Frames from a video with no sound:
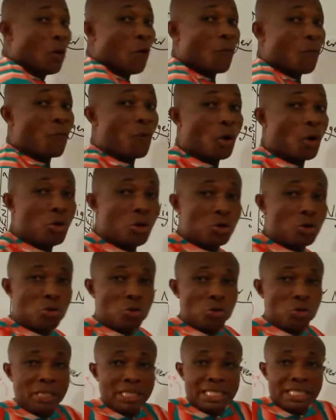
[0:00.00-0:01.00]
for you
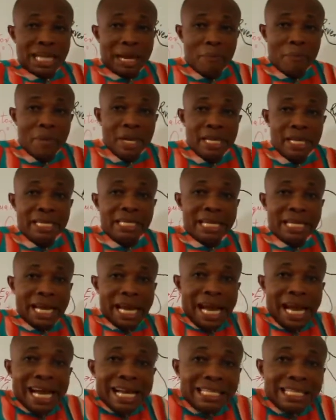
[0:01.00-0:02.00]
to determine the
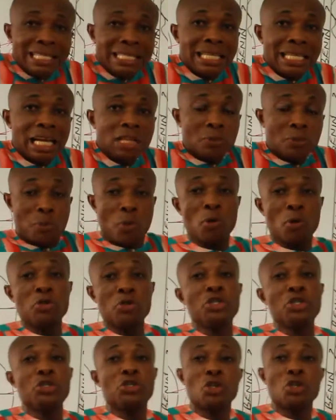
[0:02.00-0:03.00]
exact
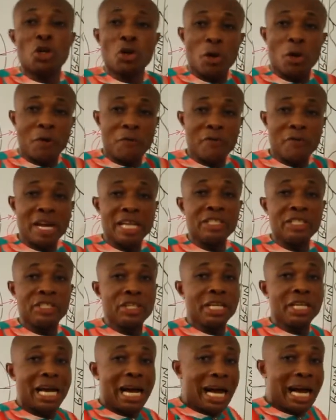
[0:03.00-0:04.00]
position of
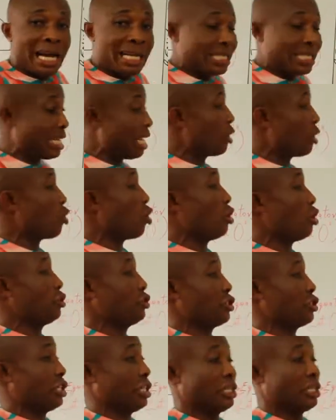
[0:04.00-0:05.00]
Nigeria as a
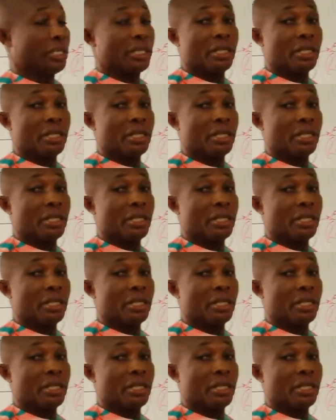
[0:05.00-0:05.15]
country,